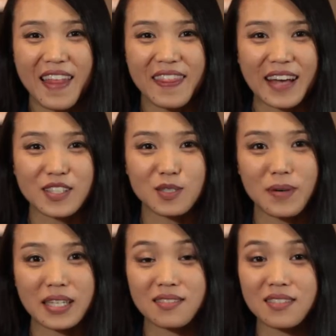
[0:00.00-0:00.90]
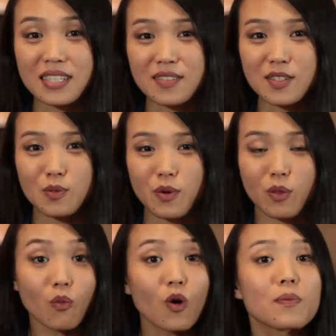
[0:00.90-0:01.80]
that's been seasoned
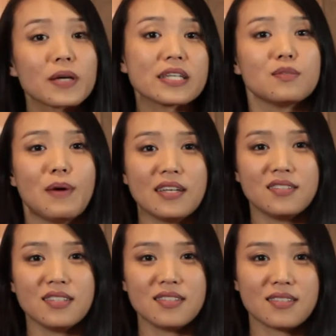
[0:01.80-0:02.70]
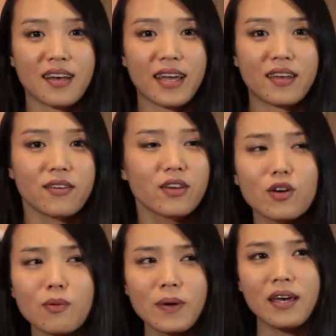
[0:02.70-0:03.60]
with warming spices like
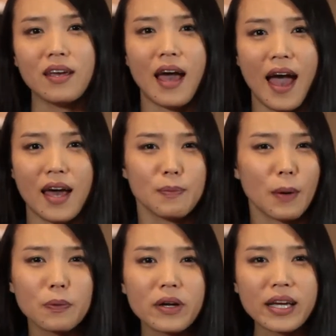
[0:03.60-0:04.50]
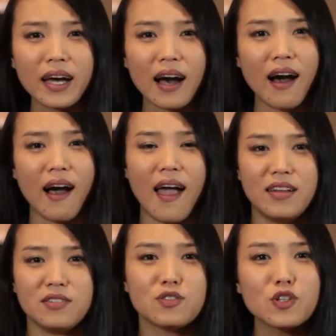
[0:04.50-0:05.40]
cumin and paprika
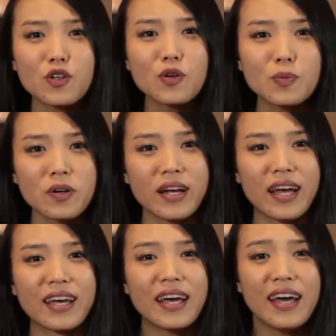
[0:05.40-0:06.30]
and turmeric.